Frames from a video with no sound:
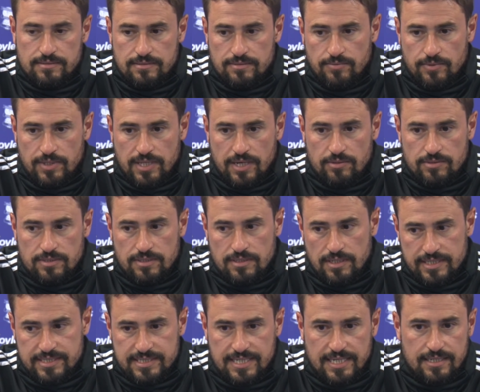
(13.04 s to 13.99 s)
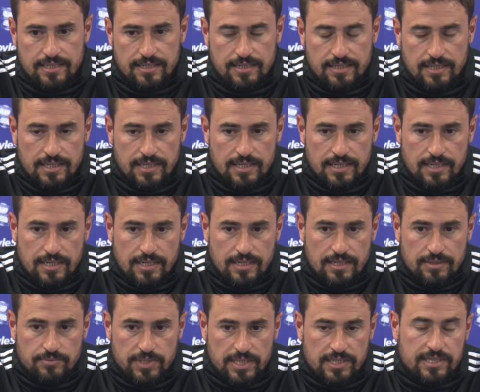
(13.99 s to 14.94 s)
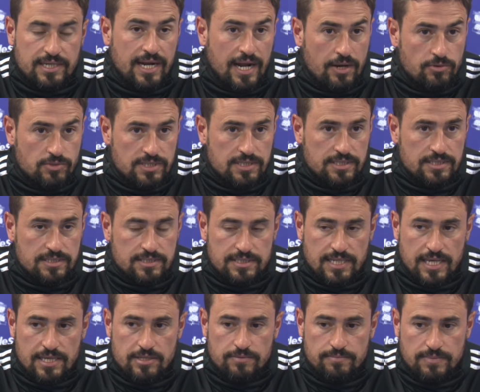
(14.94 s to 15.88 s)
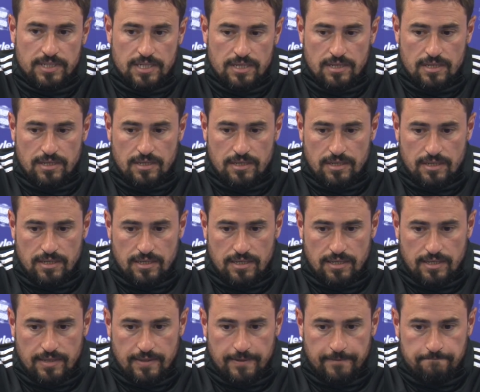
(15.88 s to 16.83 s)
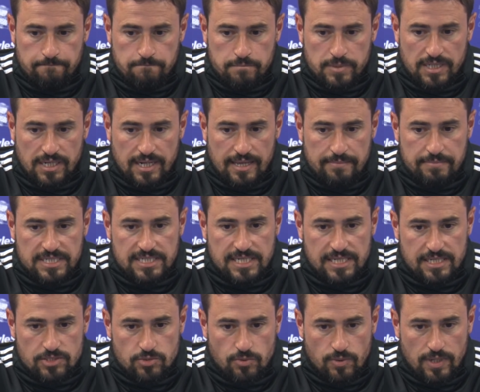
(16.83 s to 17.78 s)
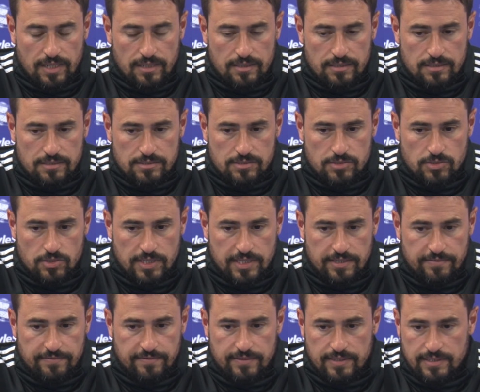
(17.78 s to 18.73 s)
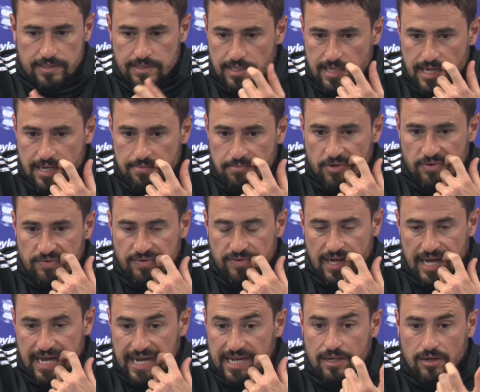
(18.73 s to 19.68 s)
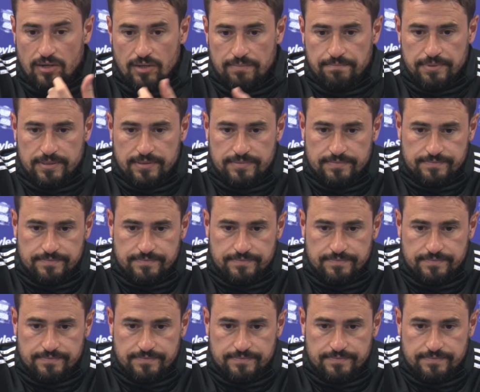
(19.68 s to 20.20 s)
without the crowds in the stadium. But let me say as well to give, in the name of our club,